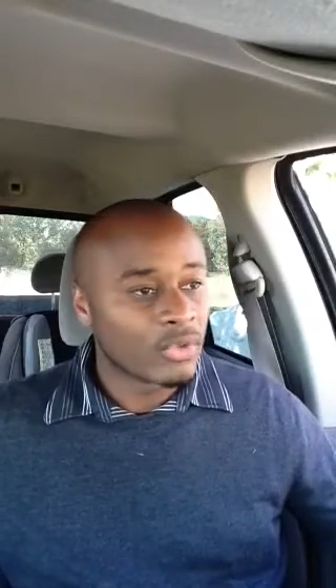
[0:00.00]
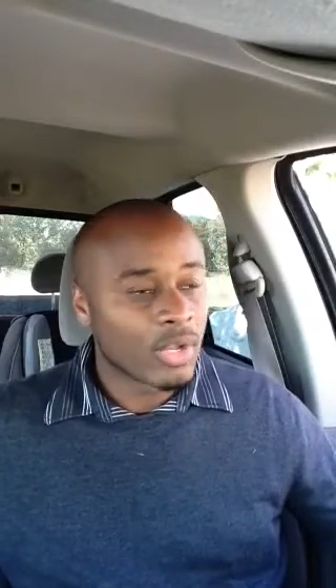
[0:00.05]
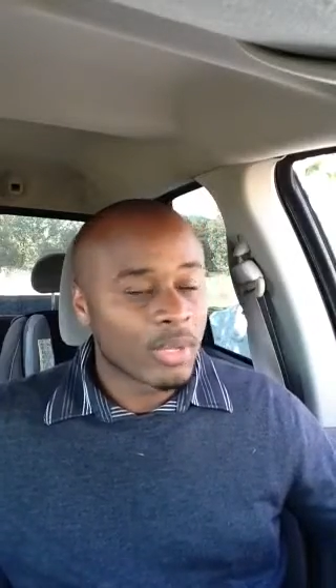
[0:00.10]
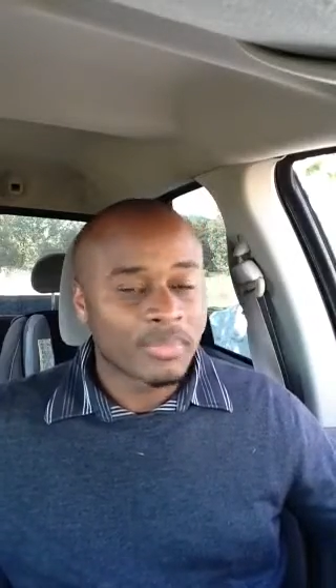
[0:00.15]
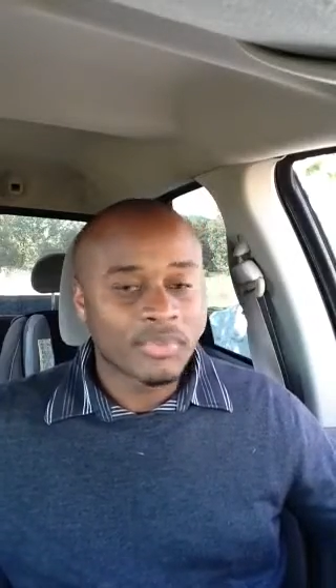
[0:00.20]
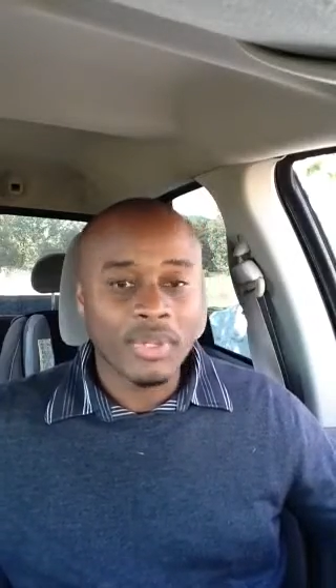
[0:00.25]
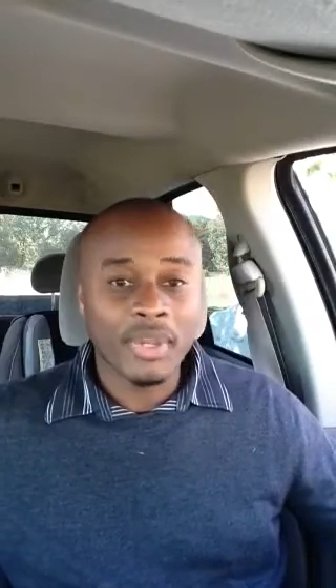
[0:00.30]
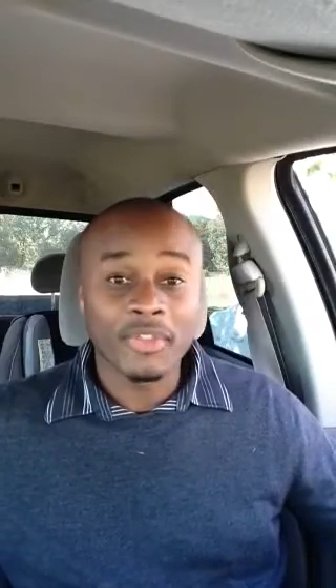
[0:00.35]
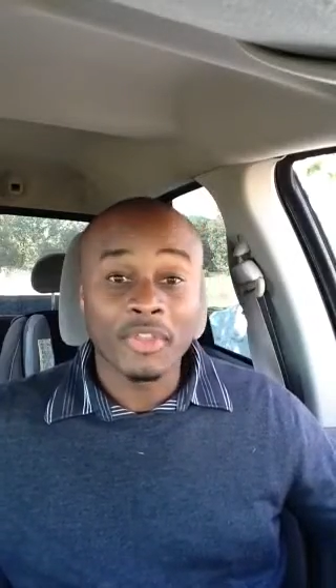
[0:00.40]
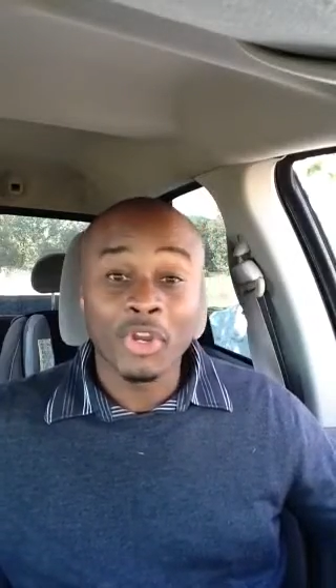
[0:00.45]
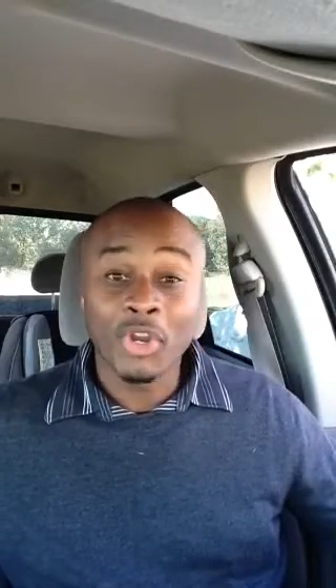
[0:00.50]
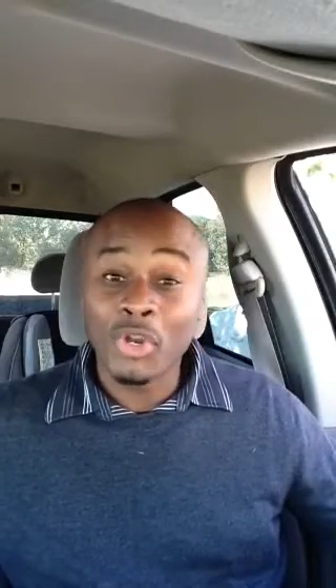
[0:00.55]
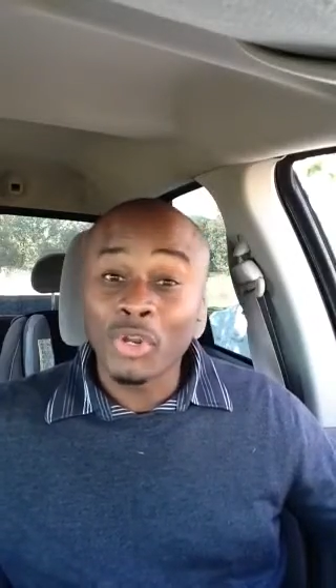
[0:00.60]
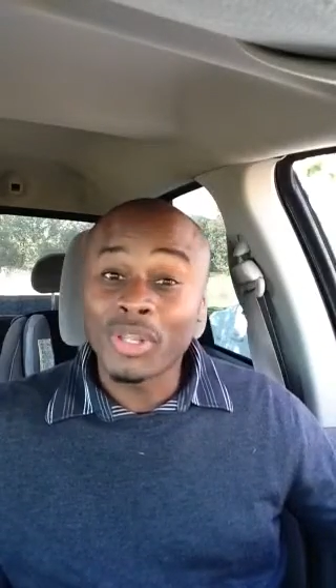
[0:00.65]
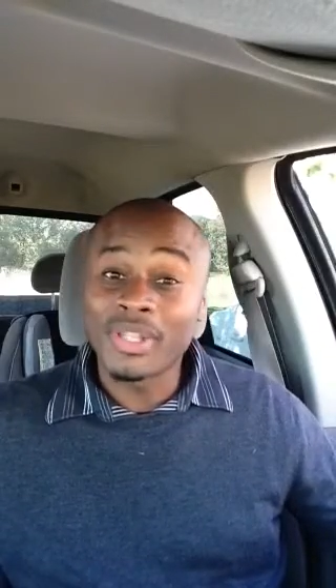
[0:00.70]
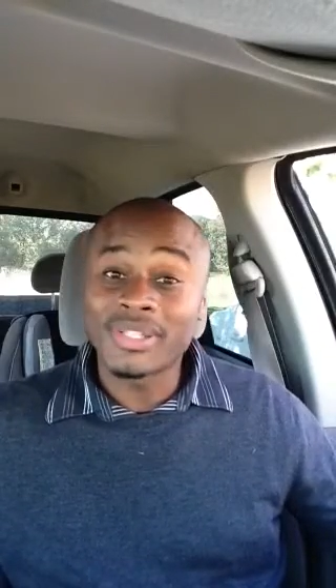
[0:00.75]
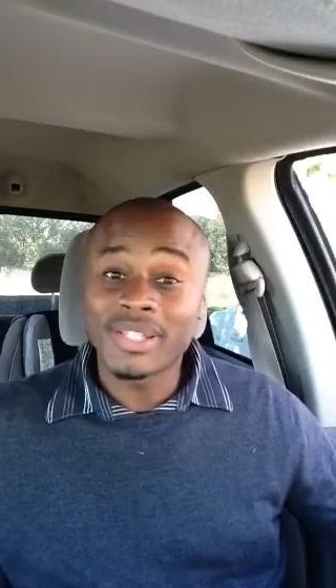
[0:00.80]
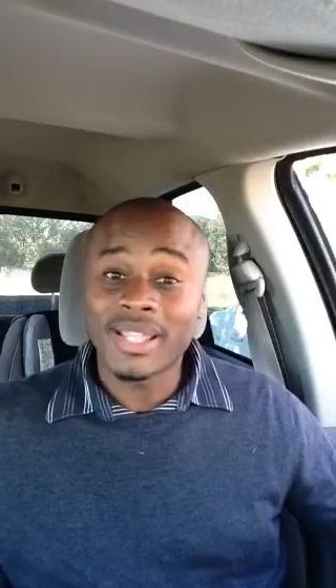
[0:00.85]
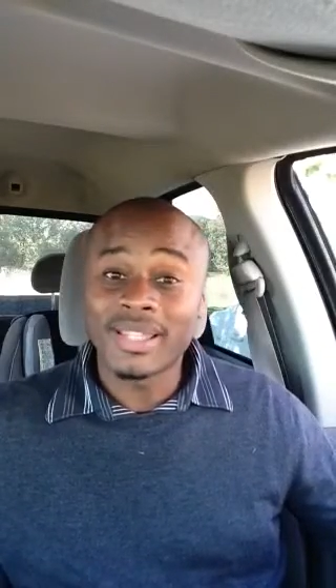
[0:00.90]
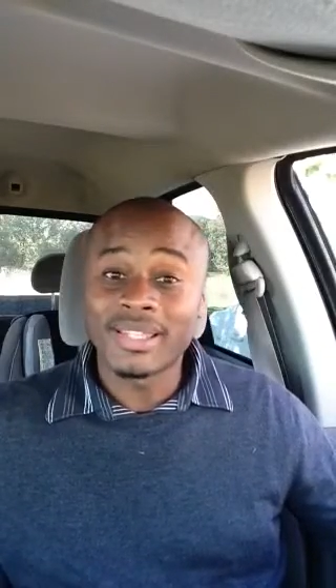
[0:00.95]
I'm sorry, the
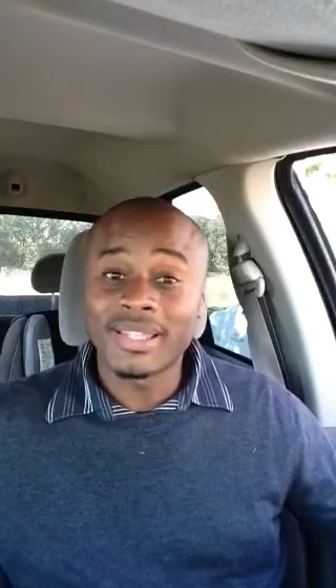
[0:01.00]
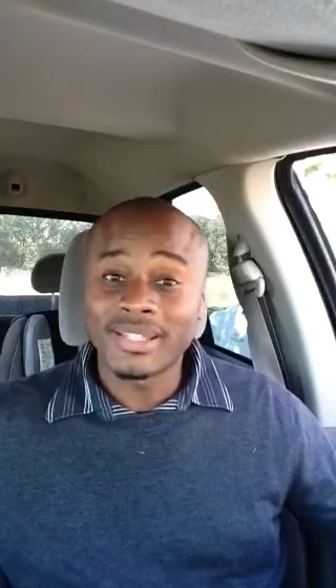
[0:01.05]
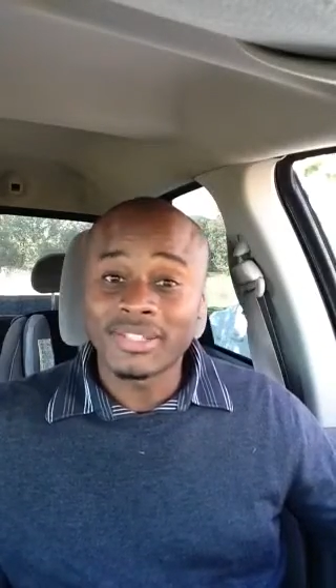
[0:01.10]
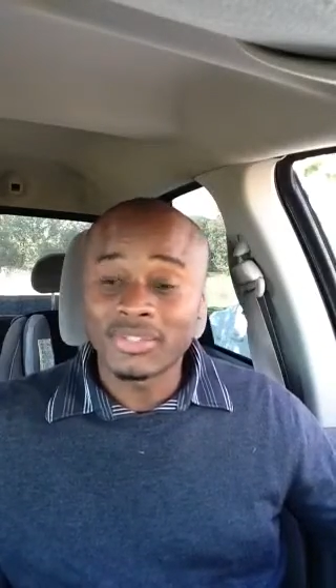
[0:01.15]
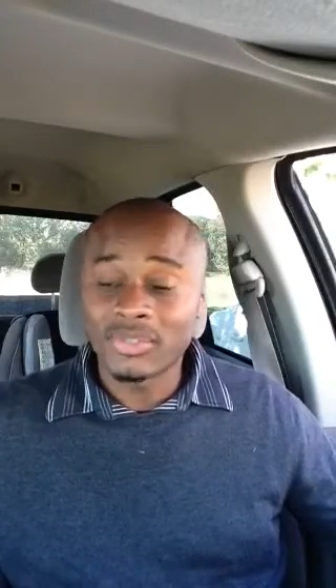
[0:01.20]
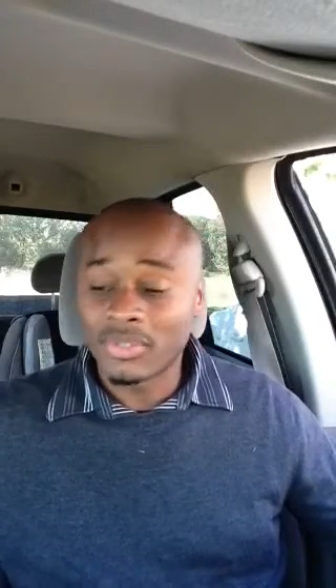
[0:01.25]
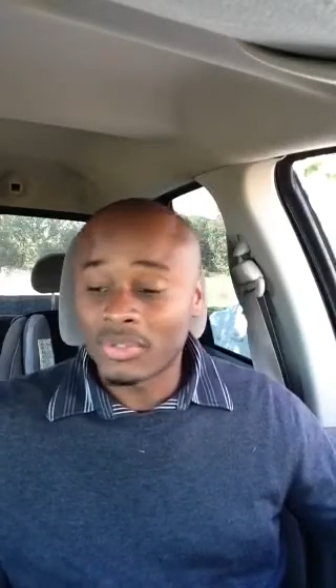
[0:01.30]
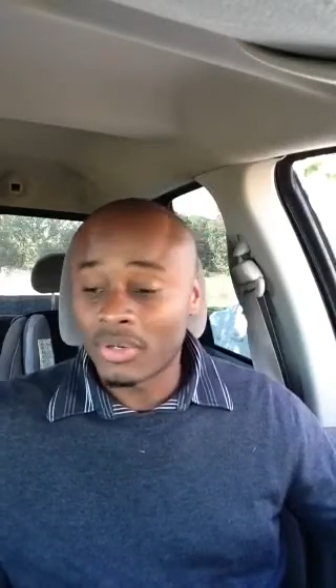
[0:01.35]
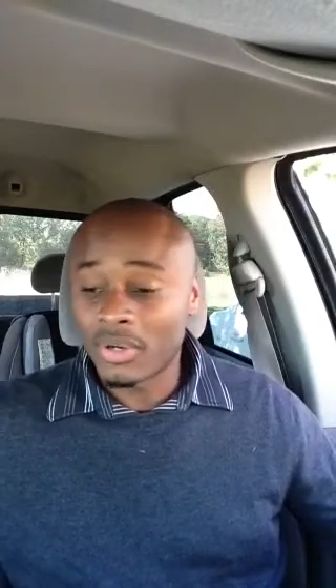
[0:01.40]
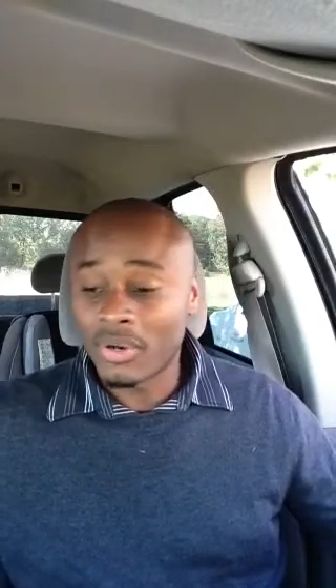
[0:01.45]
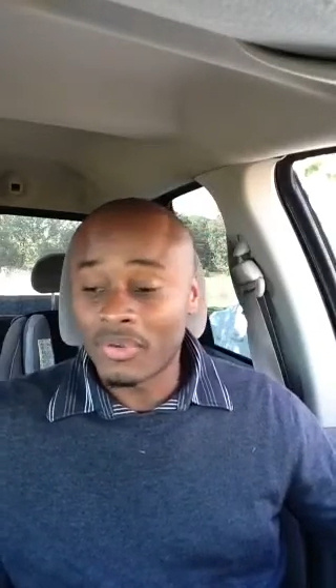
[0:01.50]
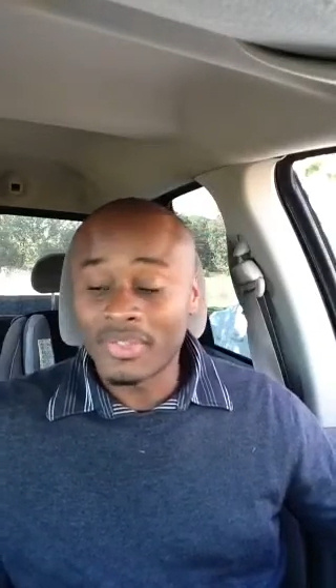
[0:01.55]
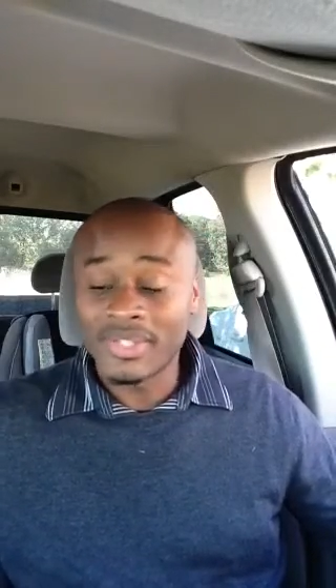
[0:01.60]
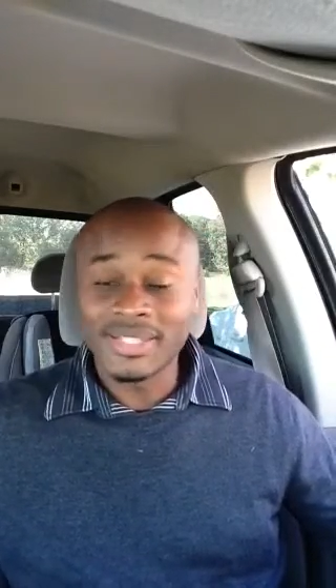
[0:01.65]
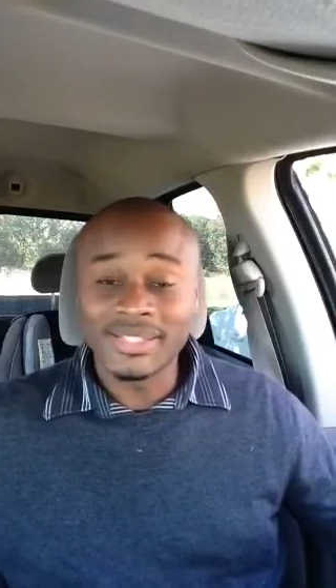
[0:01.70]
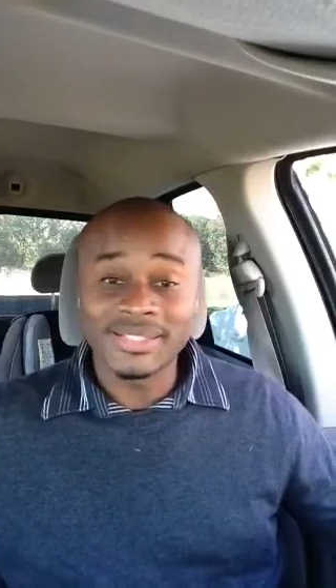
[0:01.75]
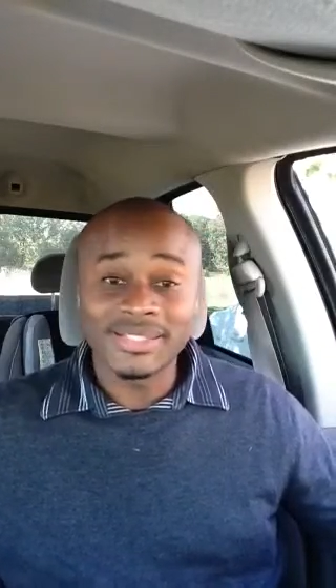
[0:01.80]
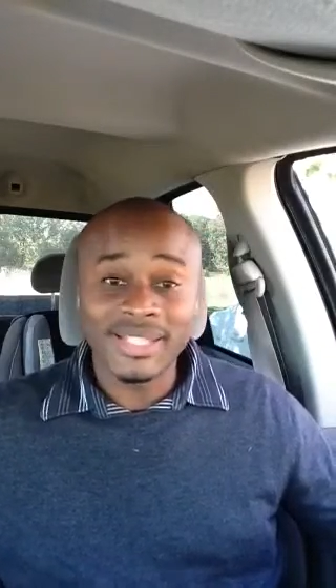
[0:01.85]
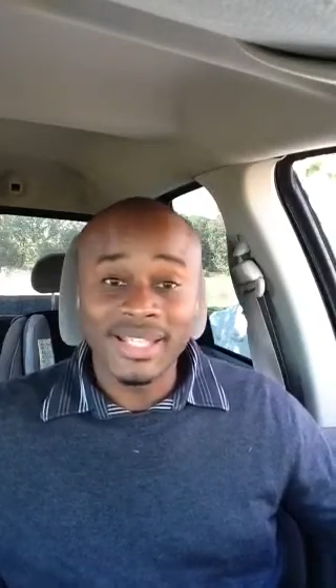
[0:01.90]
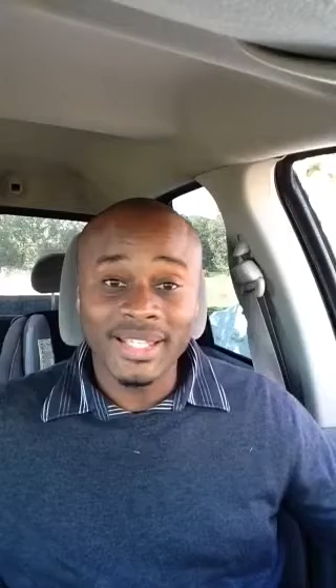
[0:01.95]
earliest I can get to you are
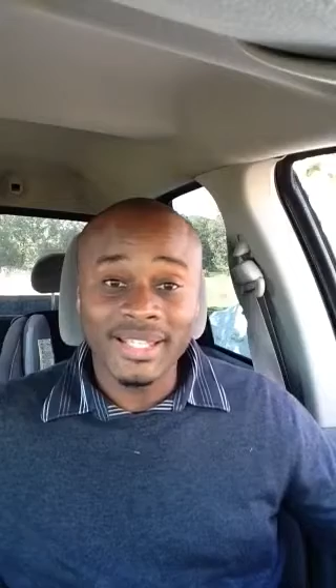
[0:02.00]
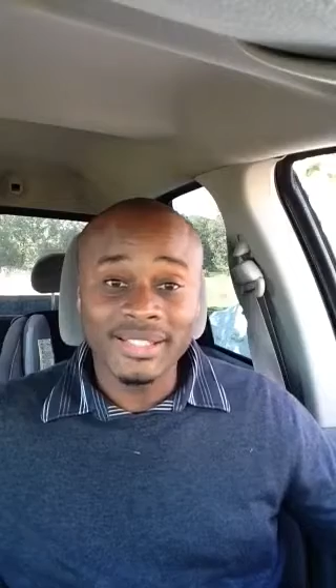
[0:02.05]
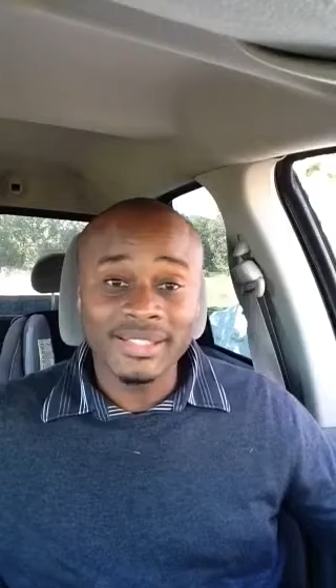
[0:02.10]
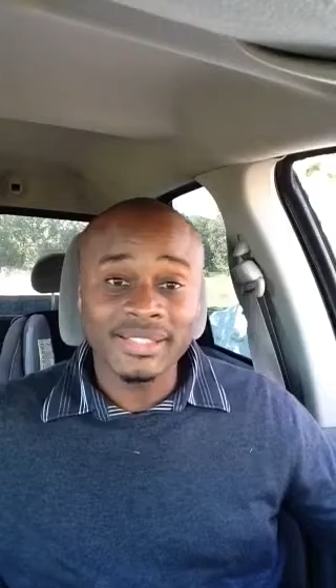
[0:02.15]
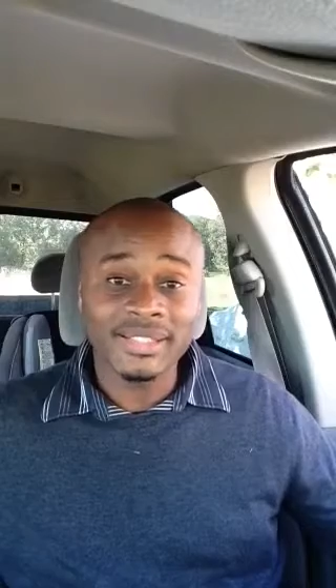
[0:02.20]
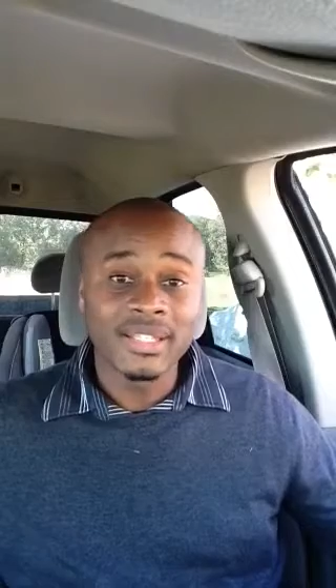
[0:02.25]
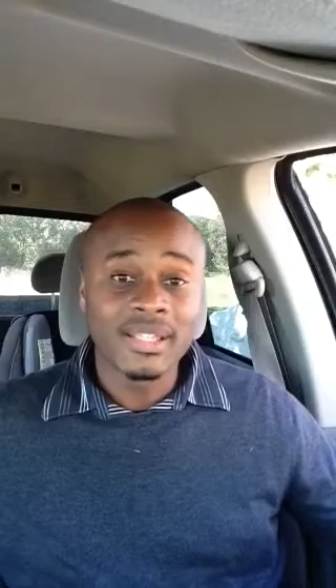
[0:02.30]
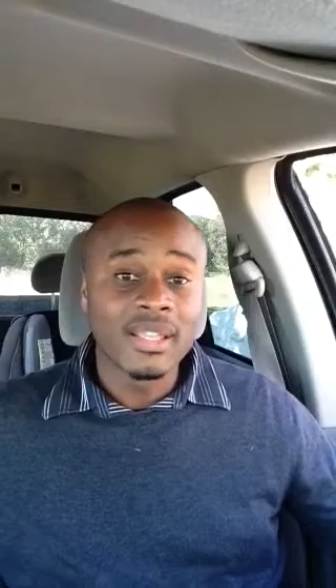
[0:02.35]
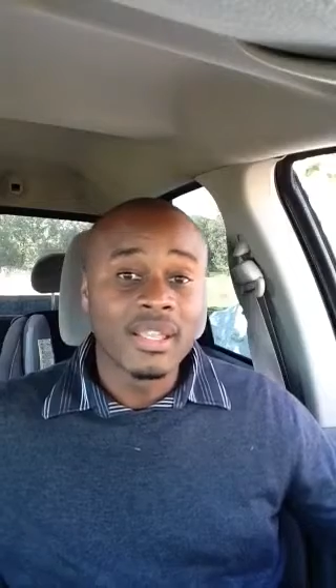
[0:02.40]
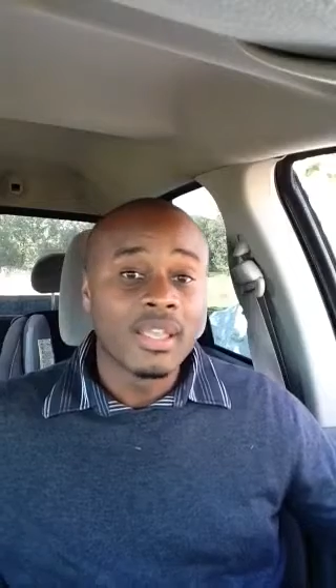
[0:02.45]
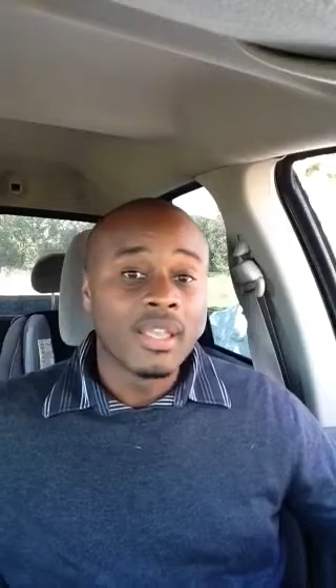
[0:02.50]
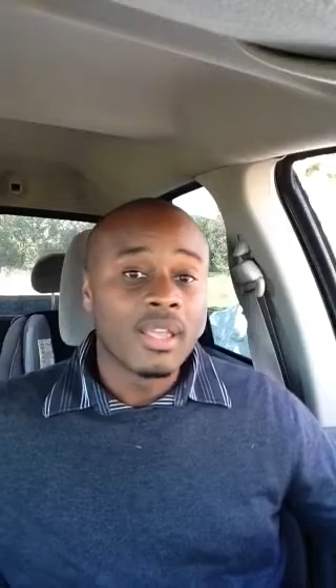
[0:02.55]
these dates.